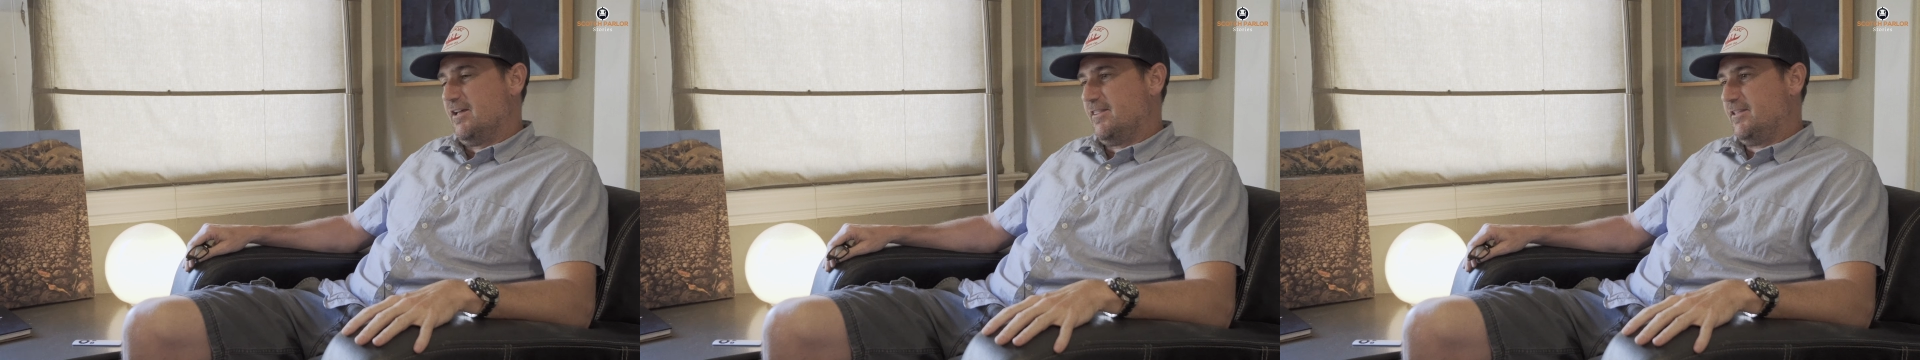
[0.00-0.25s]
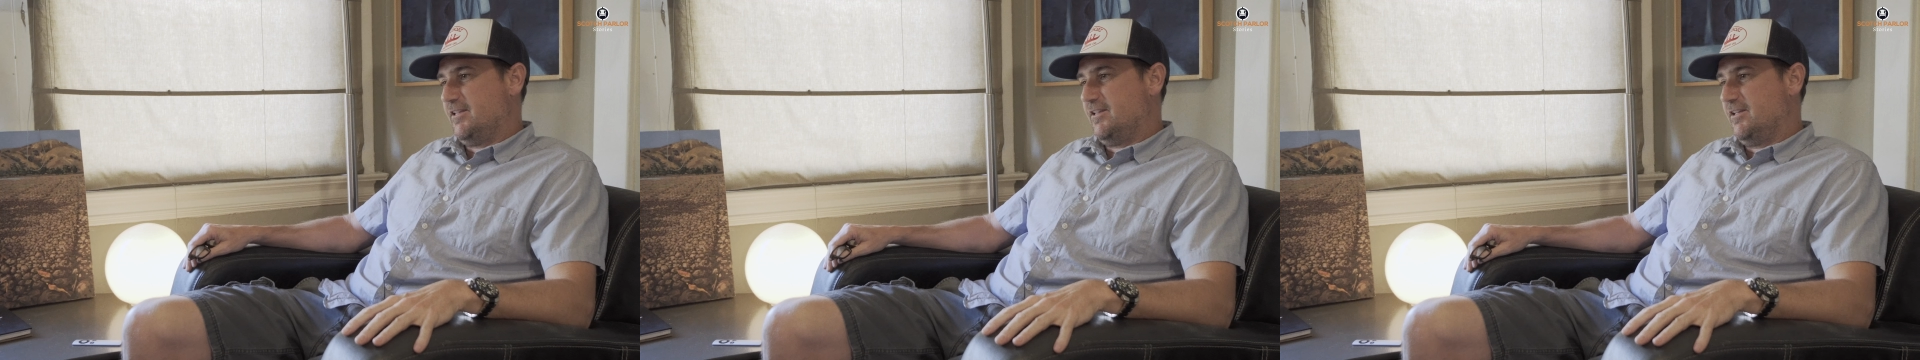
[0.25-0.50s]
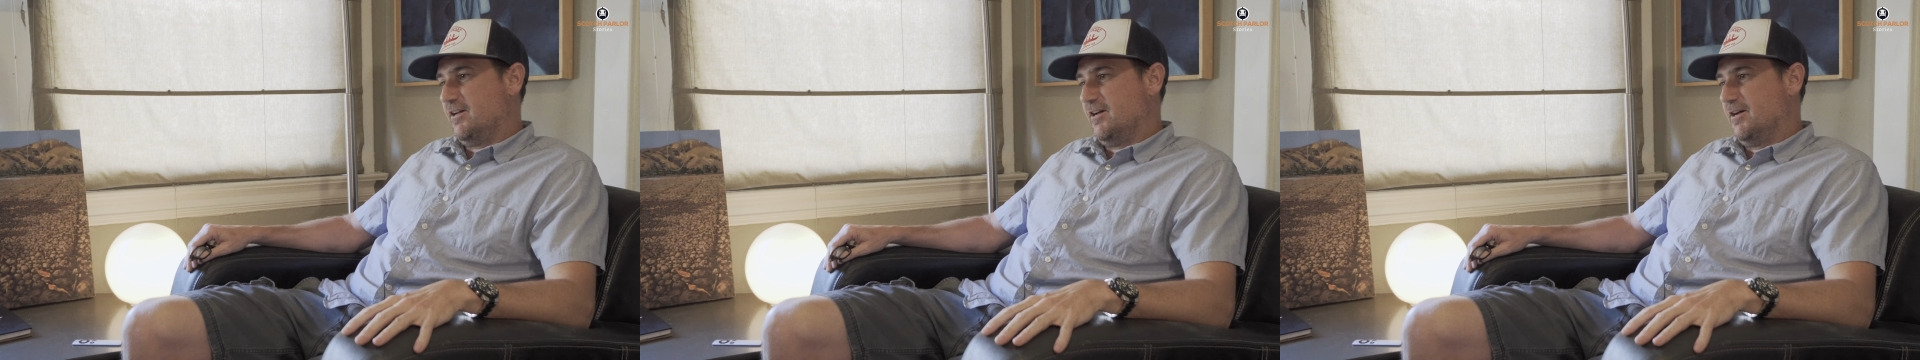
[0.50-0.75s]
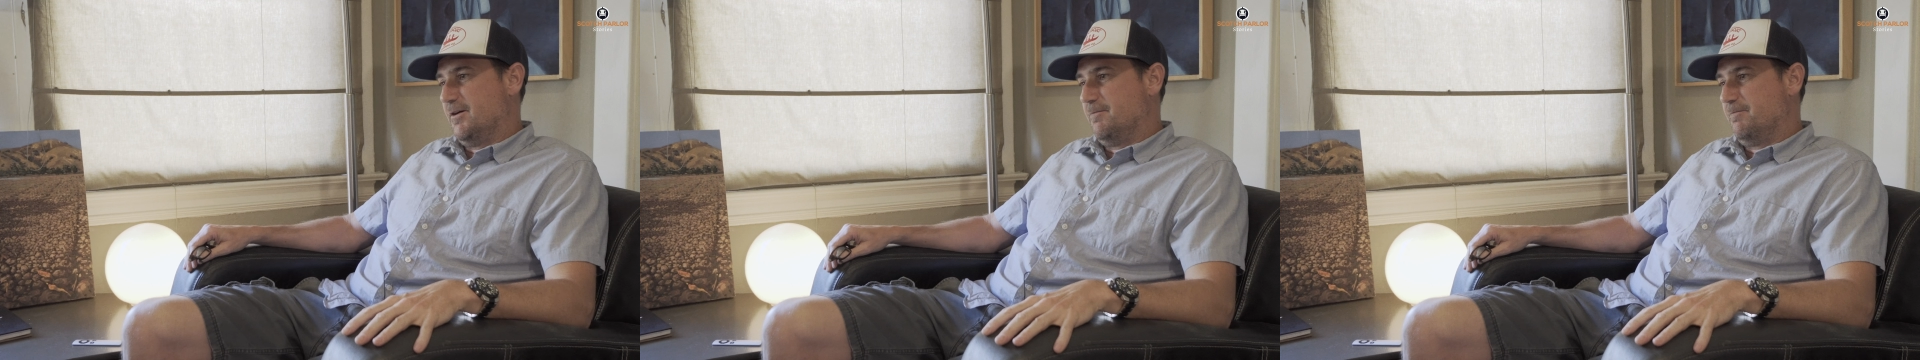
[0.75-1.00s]
When
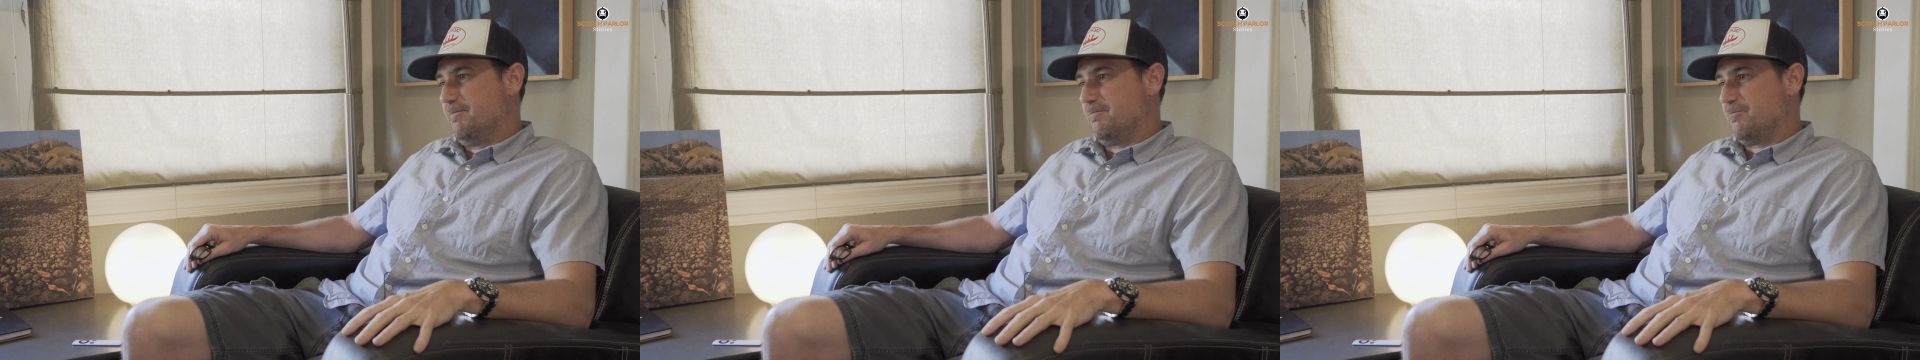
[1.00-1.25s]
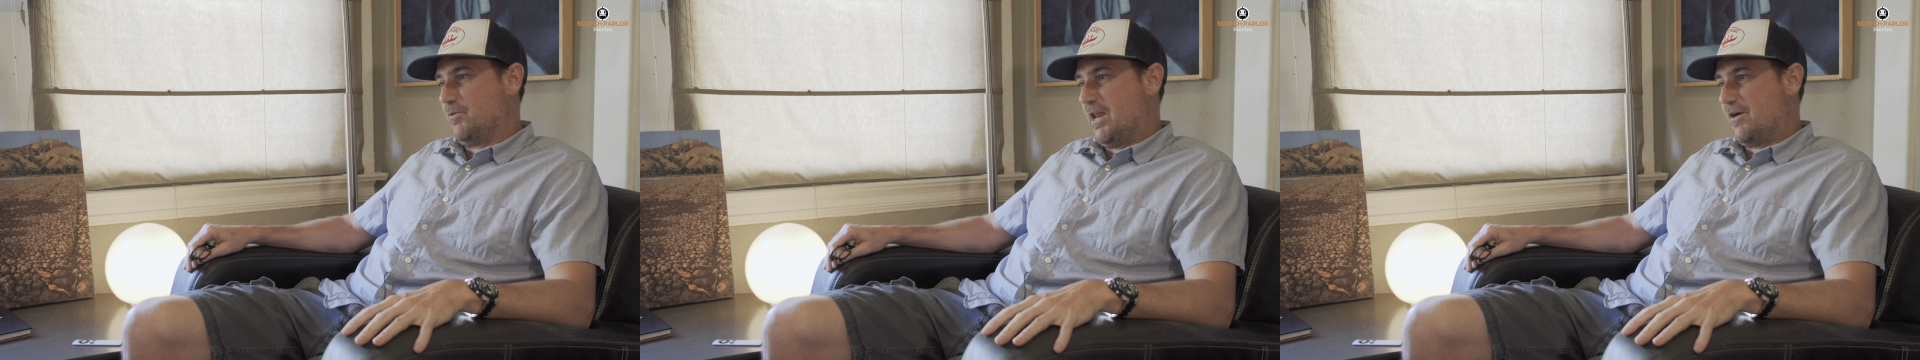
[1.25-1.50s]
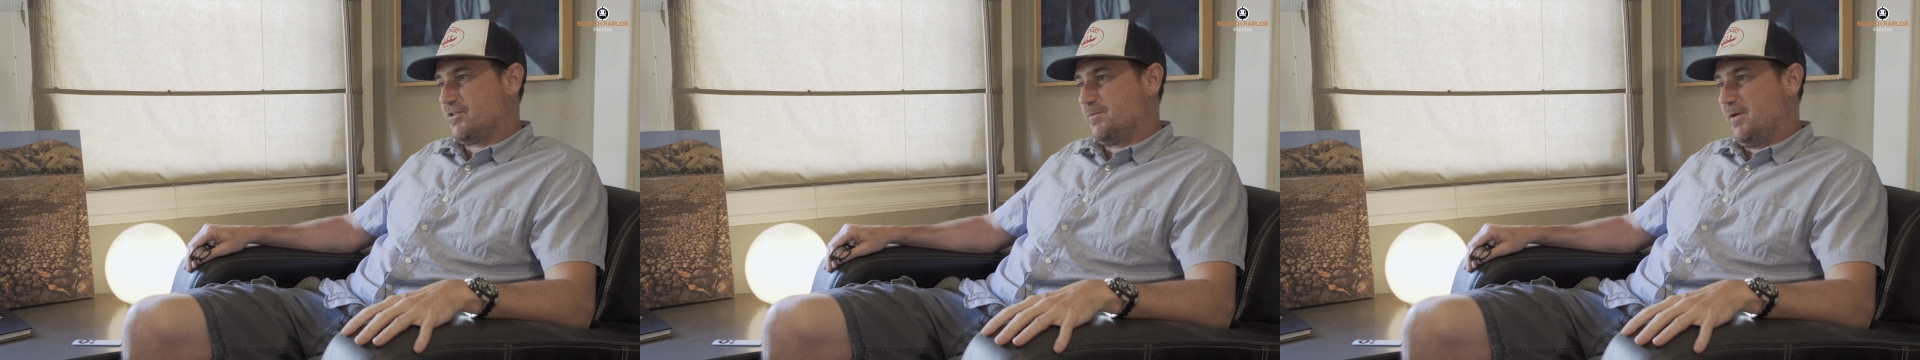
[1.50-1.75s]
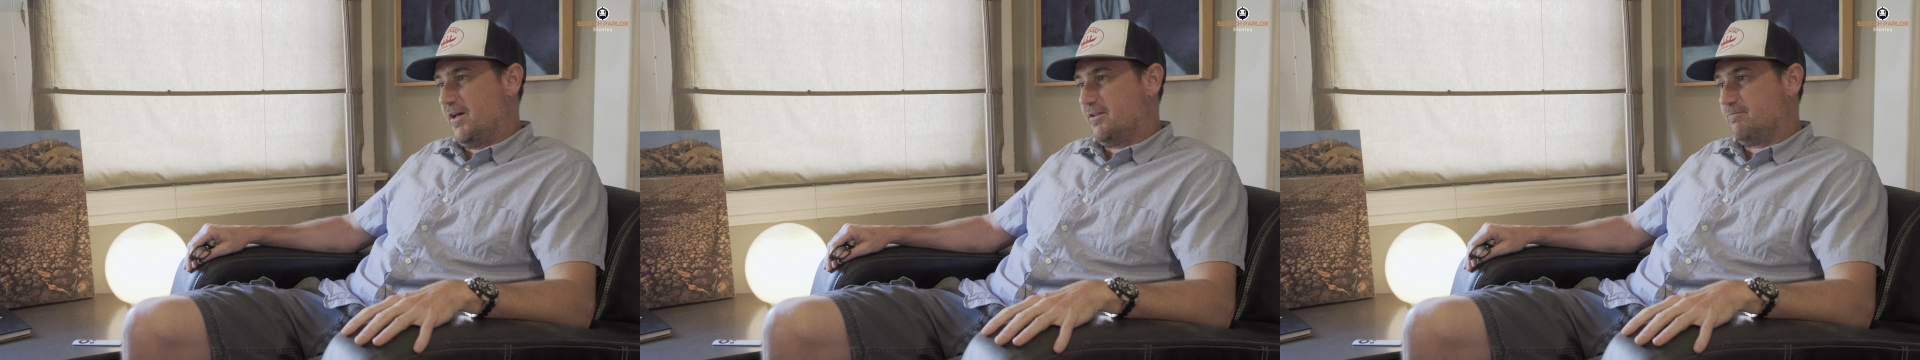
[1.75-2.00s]
I was
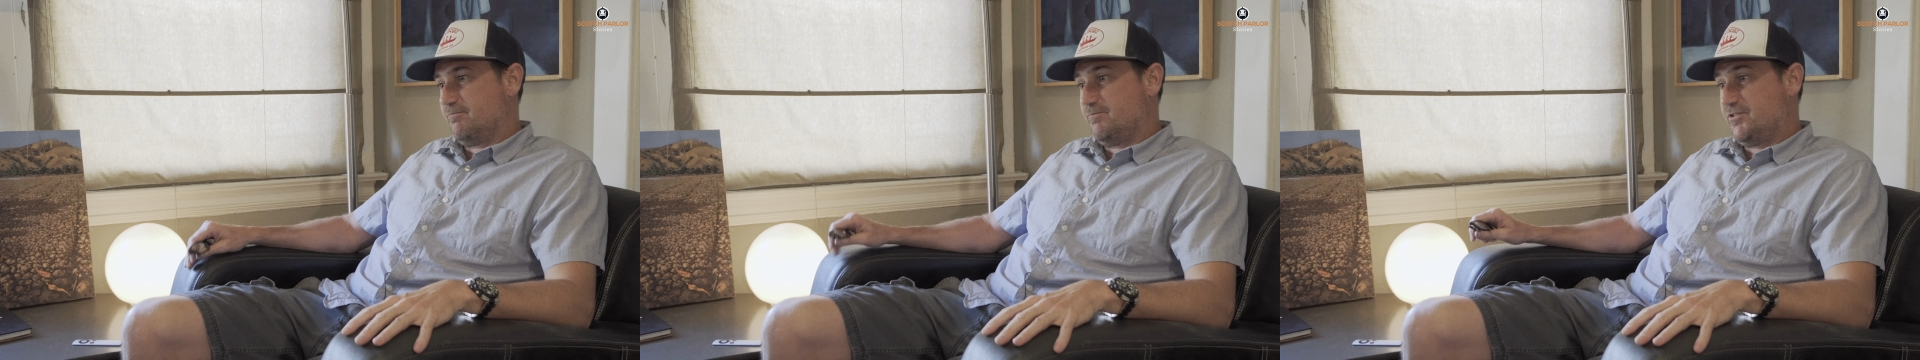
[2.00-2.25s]
about